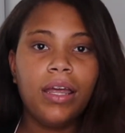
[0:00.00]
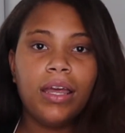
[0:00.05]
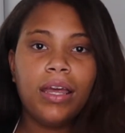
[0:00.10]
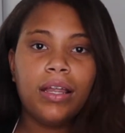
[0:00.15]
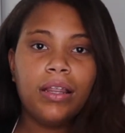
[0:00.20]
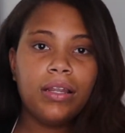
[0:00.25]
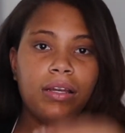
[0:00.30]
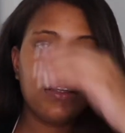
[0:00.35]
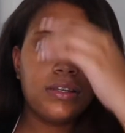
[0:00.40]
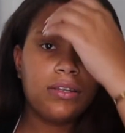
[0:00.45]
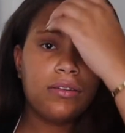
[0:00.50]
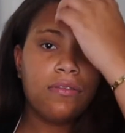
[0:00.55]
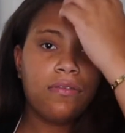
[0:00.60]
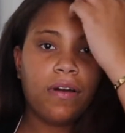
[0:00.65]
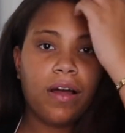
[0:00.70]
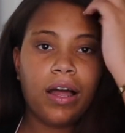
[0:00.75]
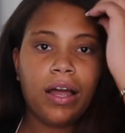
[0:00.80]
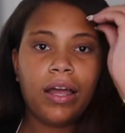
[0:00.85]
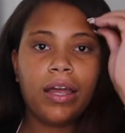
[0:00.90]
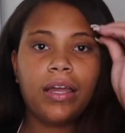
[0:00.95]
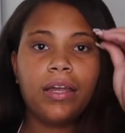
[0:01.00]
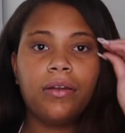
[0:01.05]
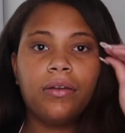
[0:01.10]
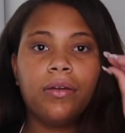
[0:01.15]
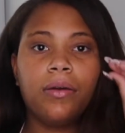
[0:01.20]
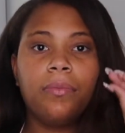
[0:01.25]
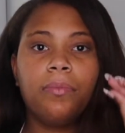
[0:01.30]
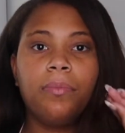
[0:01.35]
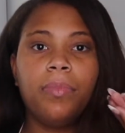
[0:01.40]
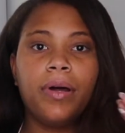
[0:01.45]
It looks fine,
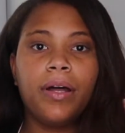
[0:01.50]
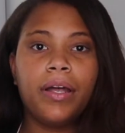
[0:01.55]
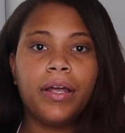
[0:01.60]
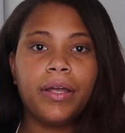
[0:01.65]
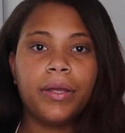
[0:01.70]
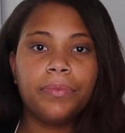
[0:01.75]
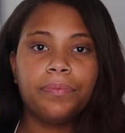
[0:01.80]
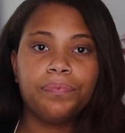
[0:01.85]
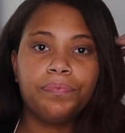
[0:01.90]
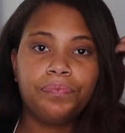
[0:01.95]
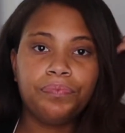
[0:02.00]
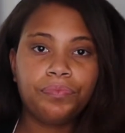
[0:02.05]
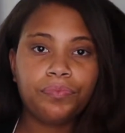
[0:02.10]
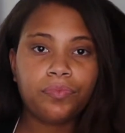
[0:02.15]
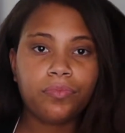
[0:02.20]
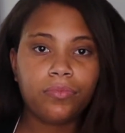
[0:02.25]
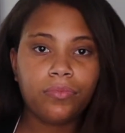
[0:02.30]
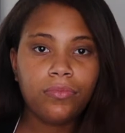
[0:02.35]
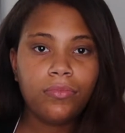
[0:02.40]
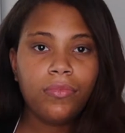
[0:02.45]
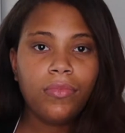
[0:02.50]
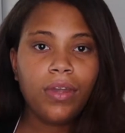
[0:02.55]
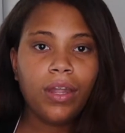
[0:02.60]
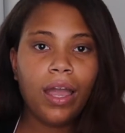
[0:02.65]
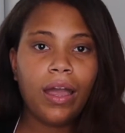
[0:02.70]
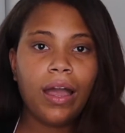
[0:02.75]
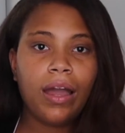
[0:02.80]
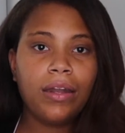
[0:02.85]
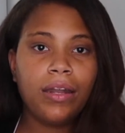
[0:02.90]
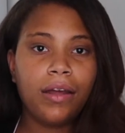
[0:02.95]
but
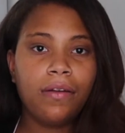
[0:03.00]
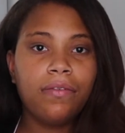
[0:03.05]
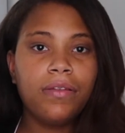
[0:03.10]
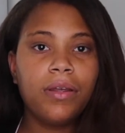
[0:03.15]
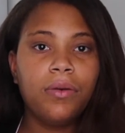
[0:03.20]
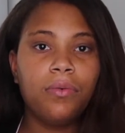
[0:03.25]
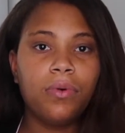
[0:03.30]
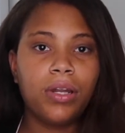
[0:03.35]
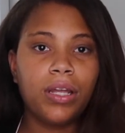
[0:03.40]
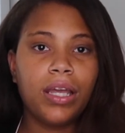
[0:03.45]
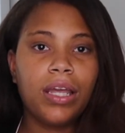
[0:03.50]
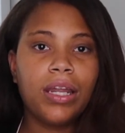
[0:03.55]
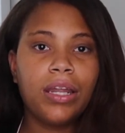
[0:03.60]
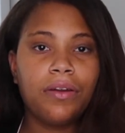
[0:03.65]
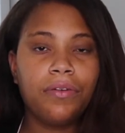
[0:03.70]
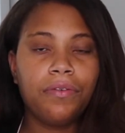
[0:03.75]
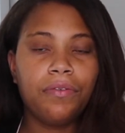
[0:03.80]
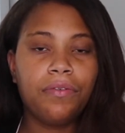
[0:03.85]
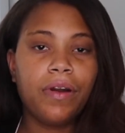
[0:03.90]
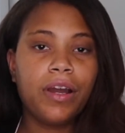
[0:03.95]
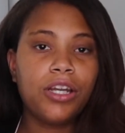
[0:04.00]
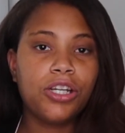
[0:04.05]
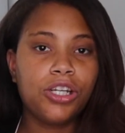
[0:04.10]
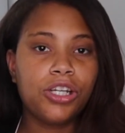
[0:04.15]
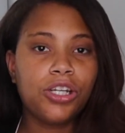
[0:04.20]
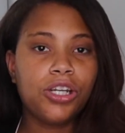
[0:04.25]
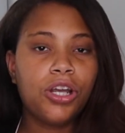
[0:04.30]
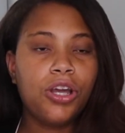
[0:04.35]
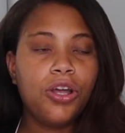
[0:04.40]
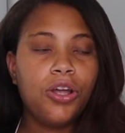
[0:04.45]
I definitely want to get it
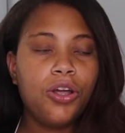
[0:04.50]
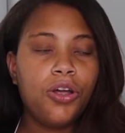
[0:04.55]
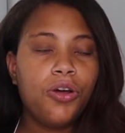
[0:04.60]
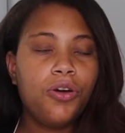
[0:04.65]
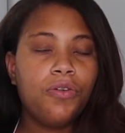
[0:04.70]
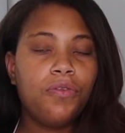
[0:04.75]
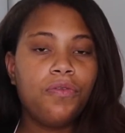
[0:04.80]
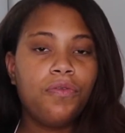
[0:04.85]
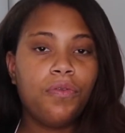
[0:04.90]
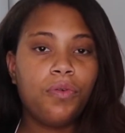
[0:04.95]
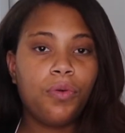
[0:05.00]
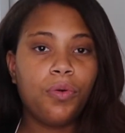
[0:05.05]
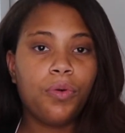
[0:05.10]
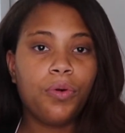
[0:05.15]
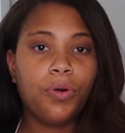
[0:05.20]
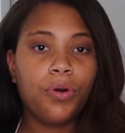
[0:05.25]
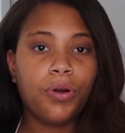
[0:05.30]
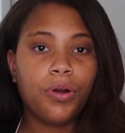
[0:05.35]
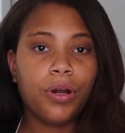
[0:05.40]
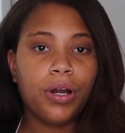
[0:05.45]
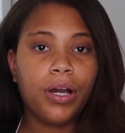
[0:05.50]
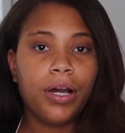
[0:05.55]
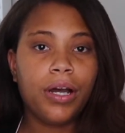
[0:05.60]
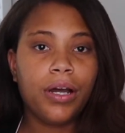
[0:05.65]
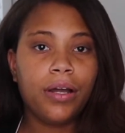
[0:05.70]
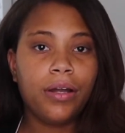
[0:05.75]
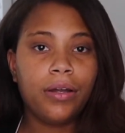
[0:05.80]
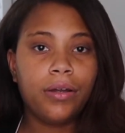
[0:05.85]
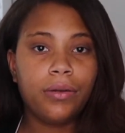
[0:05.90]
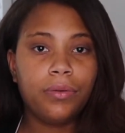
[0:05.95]
fresh for
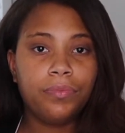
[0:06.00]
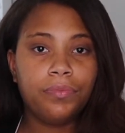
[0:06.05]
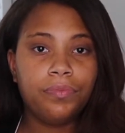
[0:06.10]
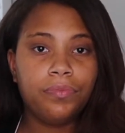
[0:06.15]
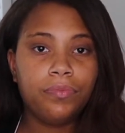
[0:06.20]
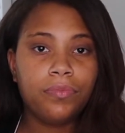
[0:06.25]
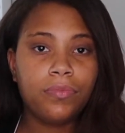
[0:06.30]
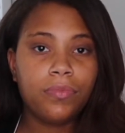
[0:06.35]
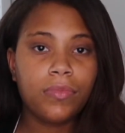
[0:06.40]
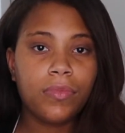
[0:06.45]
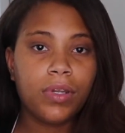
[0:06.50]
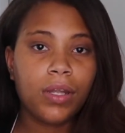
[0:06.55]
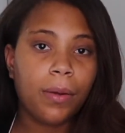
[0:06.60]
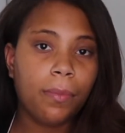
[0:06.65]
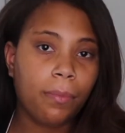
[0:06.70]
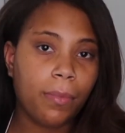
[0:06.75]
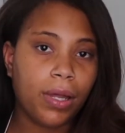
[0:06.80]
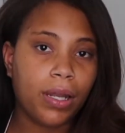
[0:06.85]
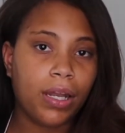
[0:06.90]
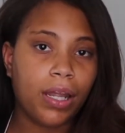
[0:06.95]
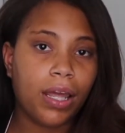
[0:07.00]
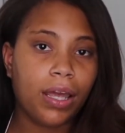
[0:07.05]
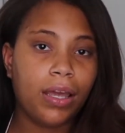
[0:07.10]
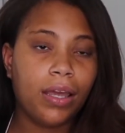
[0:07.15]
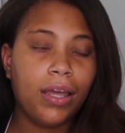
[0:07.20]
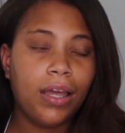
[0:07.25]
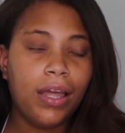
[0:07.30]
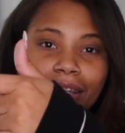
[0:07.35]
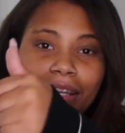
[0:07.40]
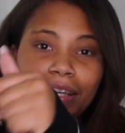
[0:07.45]
Monday.
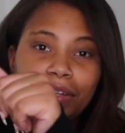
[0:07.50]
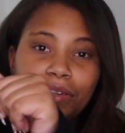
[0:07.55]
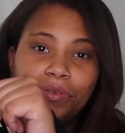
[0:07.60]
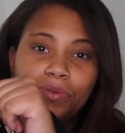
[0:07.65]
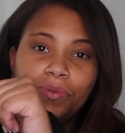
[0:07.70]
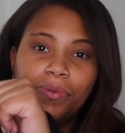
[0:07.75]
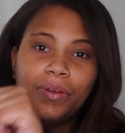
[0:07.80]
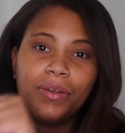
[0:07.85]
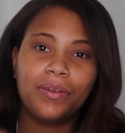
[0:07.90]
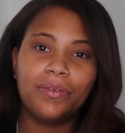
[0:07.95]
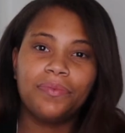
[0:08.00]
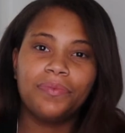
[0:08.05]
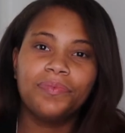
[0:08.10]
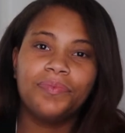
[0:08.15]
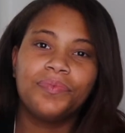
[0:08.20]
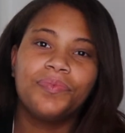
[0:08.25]
Let's get to it.